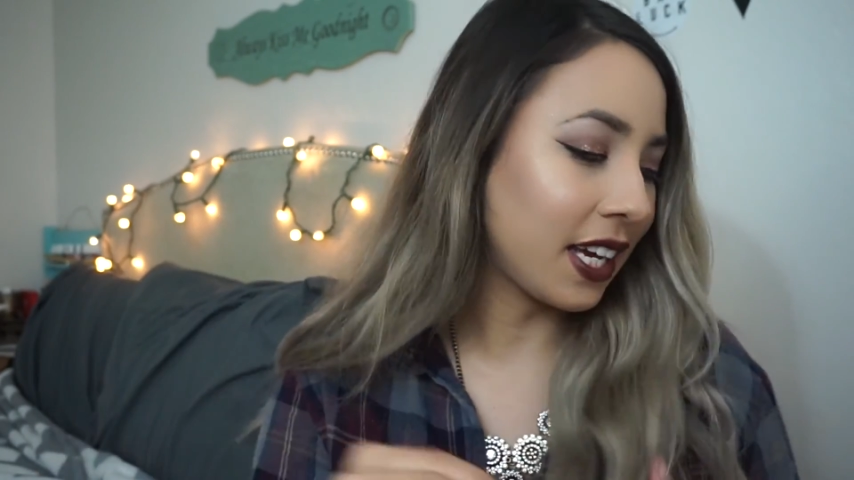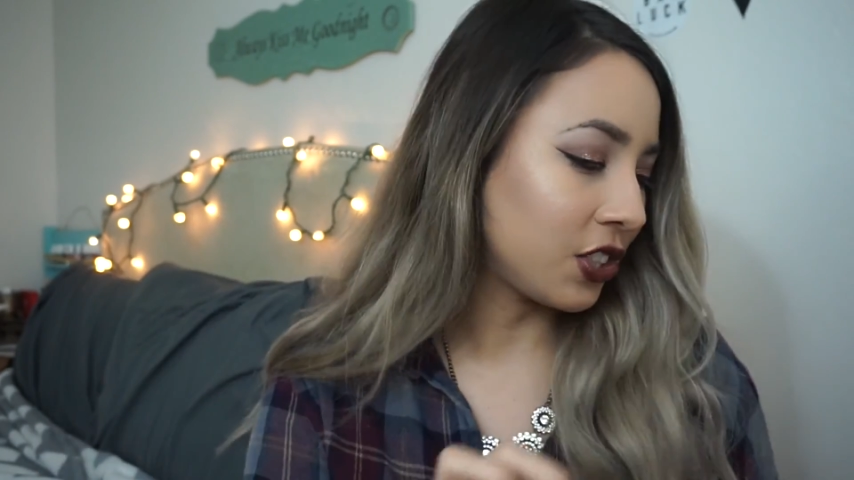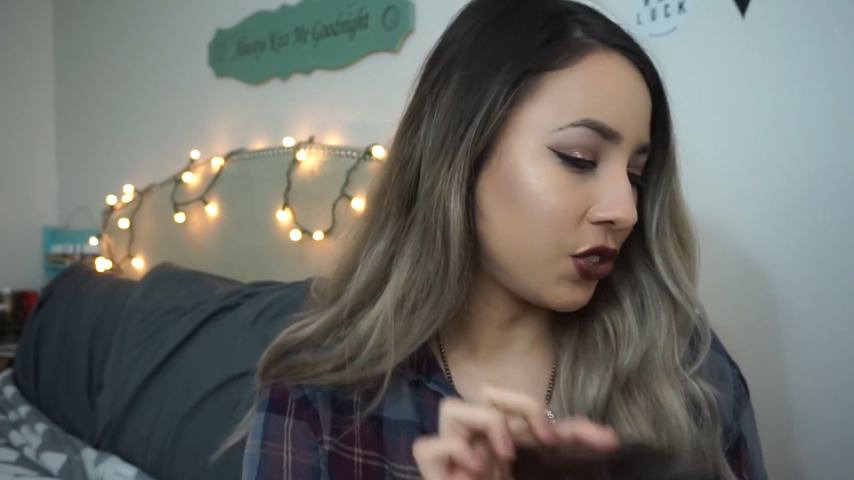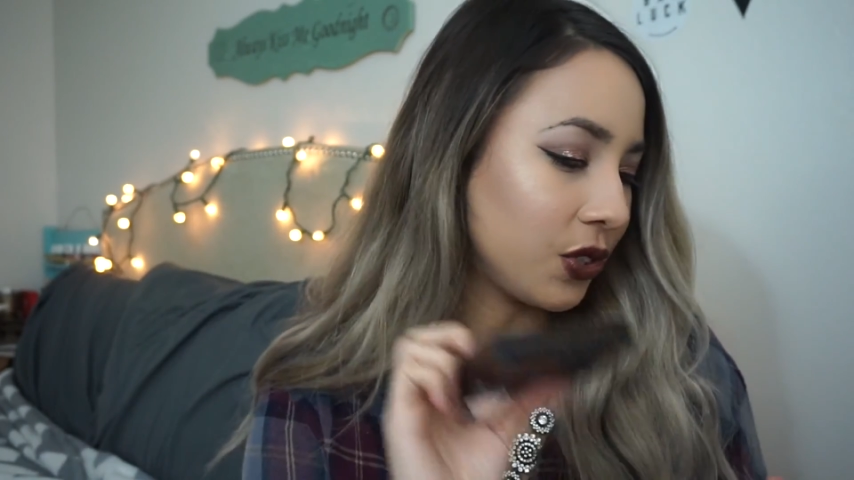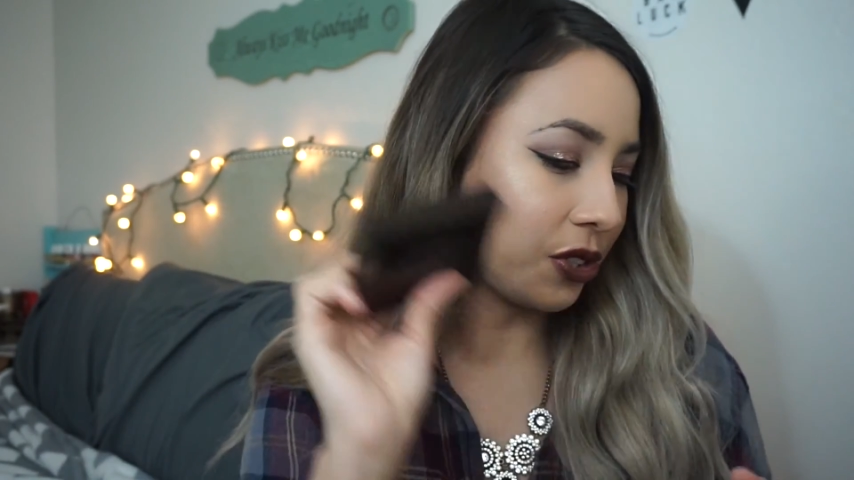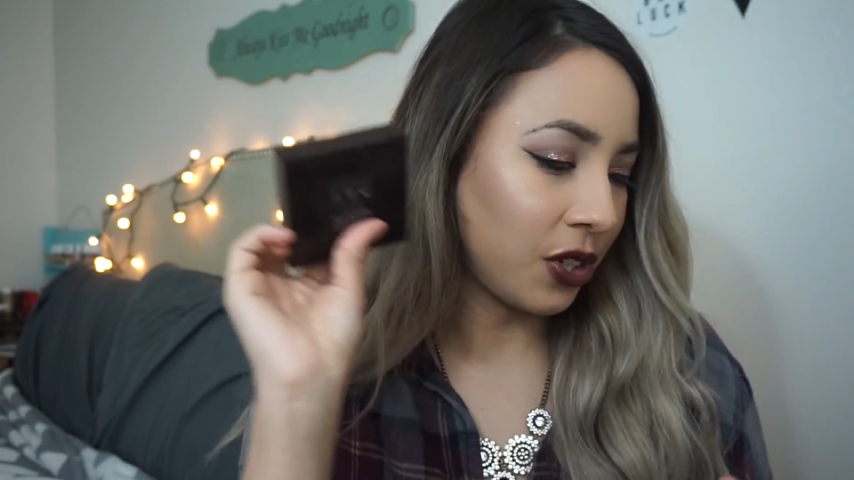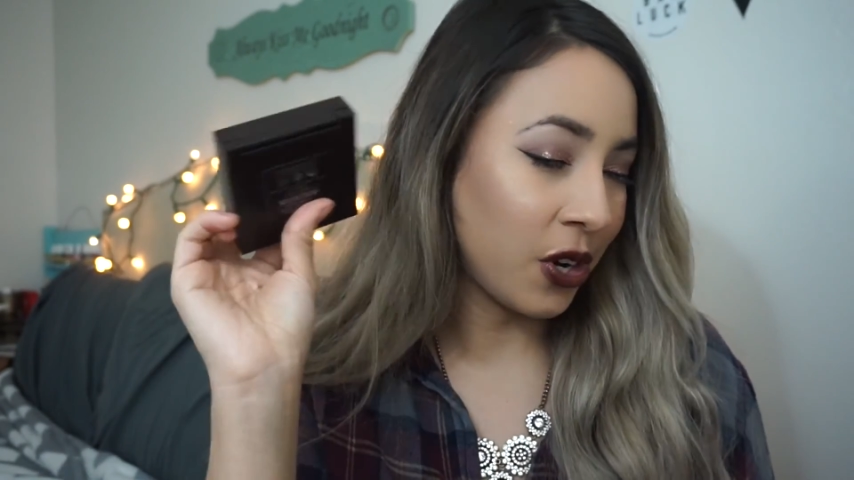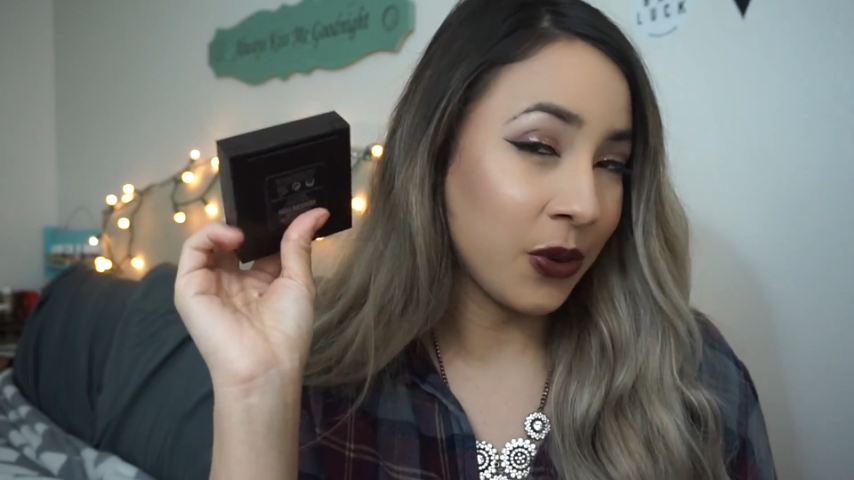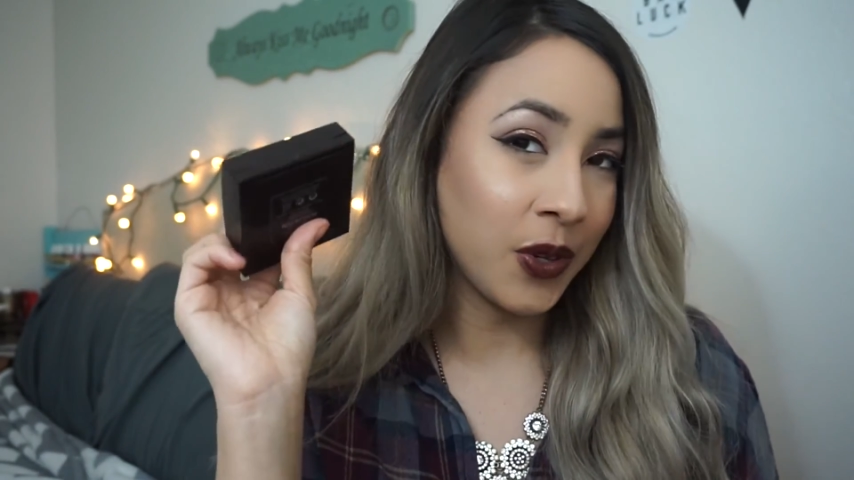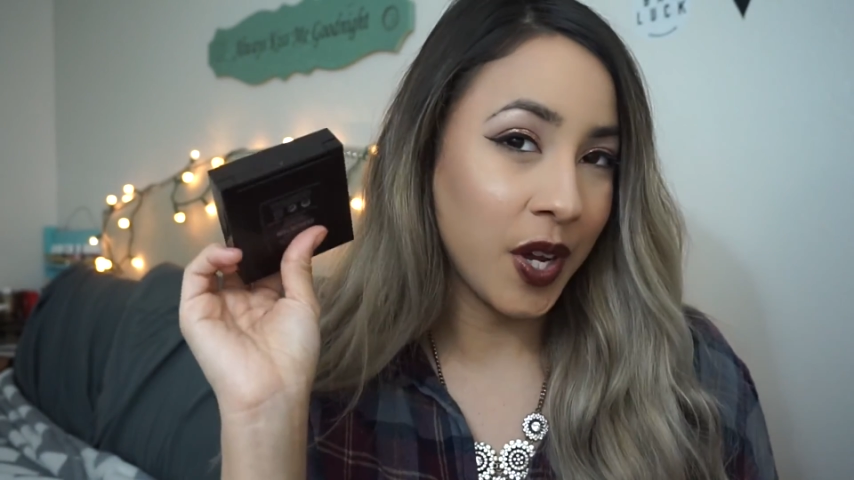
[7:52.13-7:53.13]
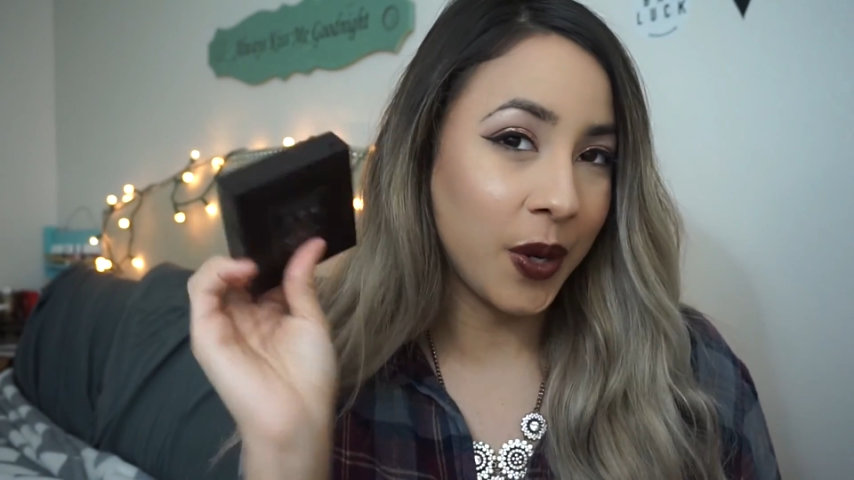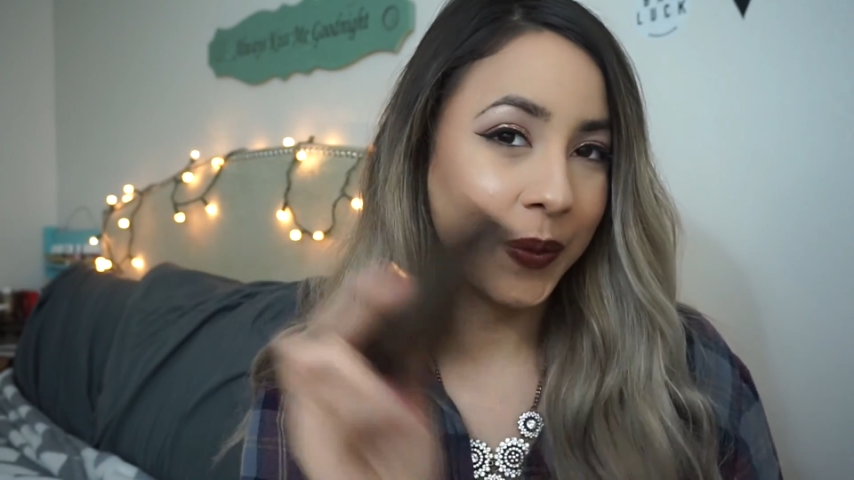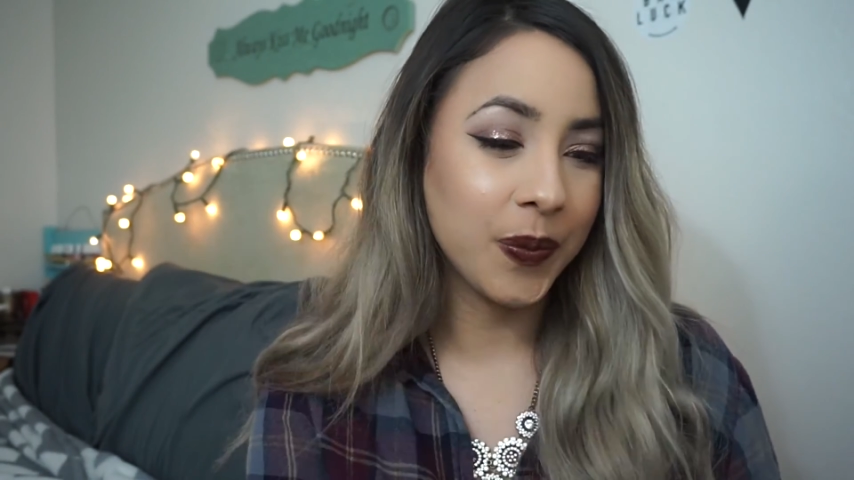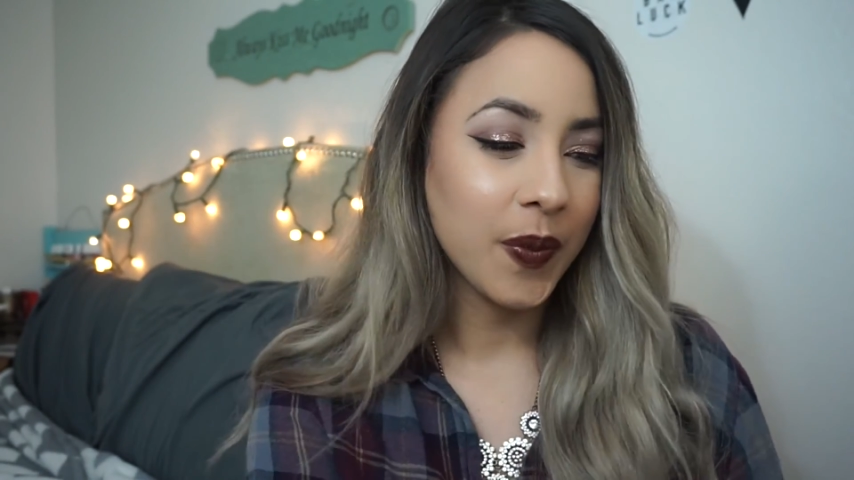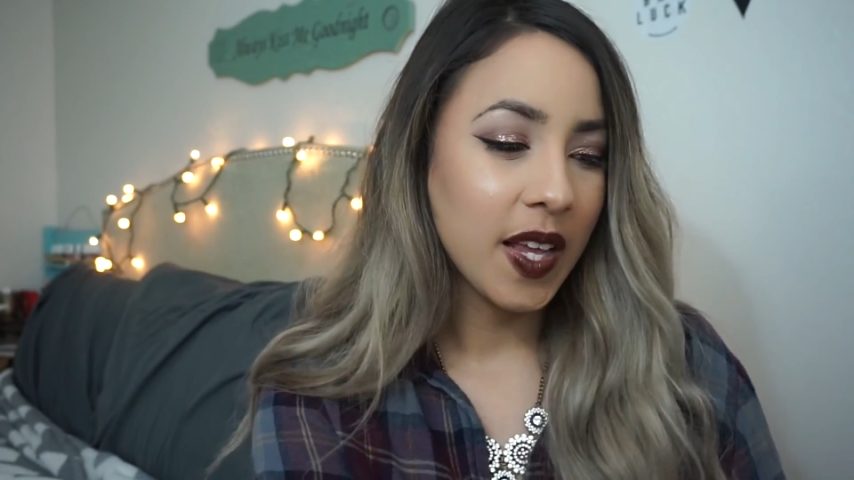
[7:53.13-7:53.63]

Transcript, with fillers: extra glow, you know.